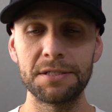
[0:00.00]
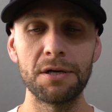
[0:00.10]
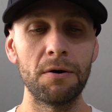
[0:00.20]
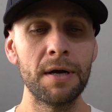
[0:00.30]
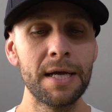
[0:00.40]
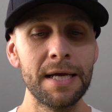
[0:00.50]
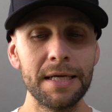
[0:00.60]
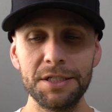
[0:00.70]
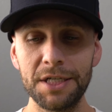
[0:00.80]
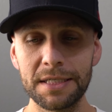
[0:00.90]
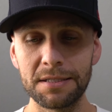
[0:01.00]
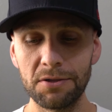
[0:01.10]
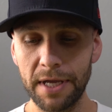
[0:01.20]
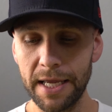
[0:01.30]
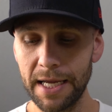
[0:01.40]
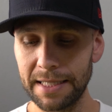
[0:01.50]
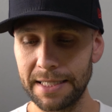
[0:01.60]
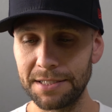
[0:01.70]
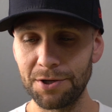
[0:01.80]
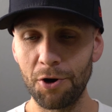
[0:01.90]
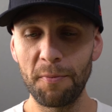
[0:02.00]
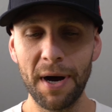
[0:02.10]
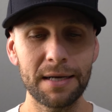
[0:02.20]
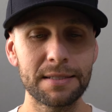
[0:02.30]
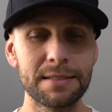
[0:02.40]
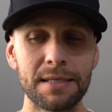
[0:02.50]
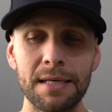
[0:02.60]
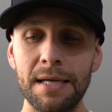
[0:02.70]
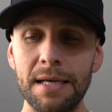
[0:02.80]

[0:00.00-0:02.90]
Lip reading: So just looking at the toe box,